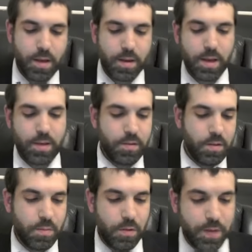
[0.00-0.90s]
Okay,
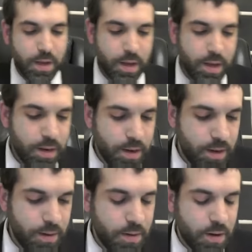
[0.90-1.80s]
so moving on,
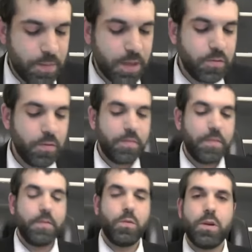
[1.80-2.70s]
and on page
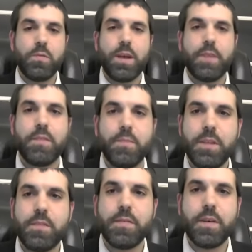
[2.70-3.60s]
351, we have the
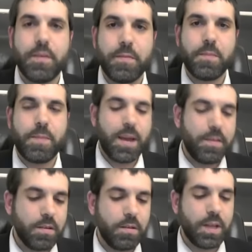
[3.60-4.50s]
mitzvah of the
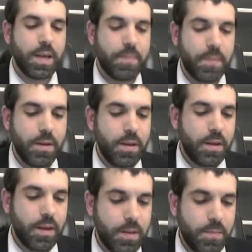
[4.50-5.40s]
paschal lamb.
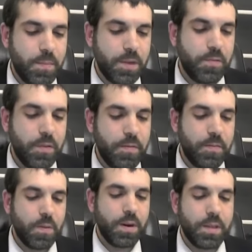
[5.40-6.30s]
And page
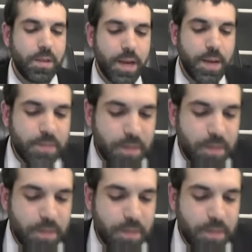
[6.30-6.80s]
351 at the top